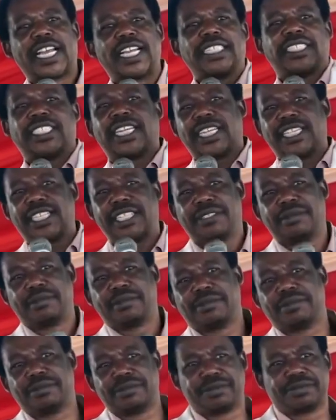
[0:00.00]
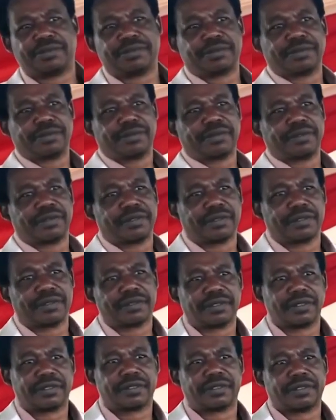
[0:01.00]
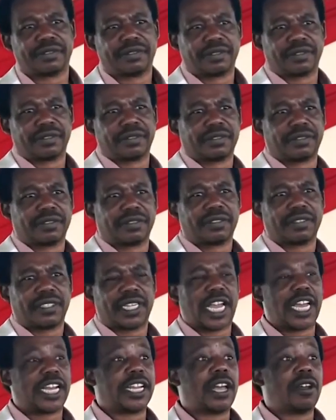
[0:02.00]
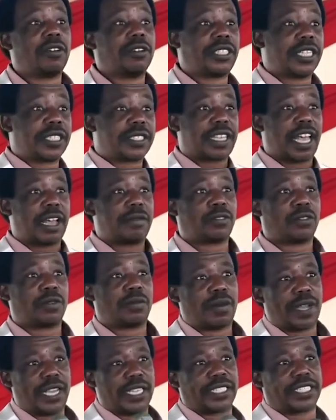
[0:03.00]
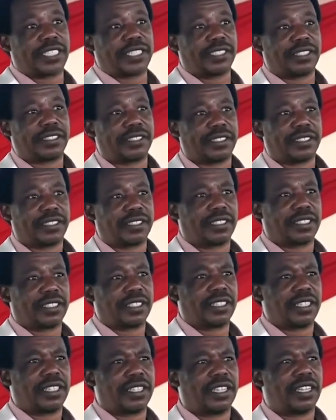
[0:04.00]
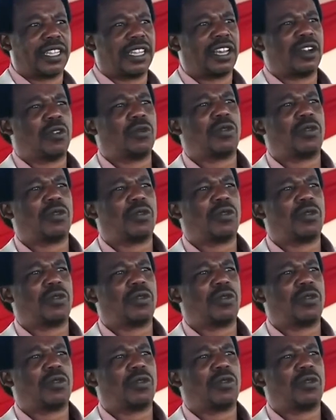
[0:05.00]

says prophets have a responsibility to wait on God to receive a message.